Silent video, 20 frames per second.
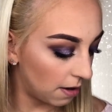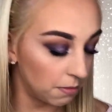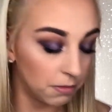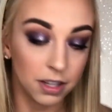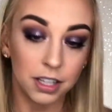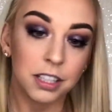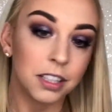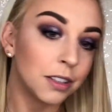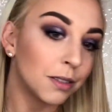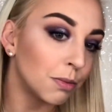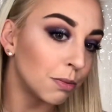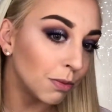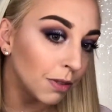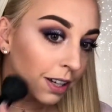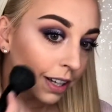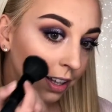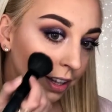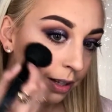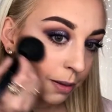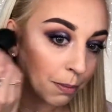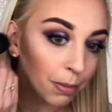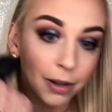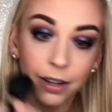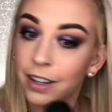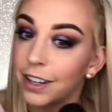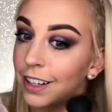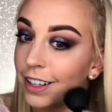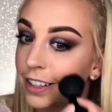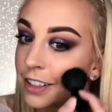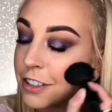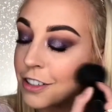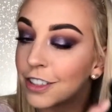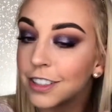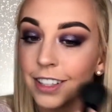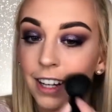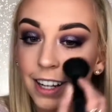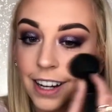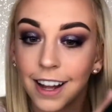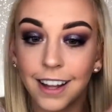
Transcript: This is really pretty. It's just like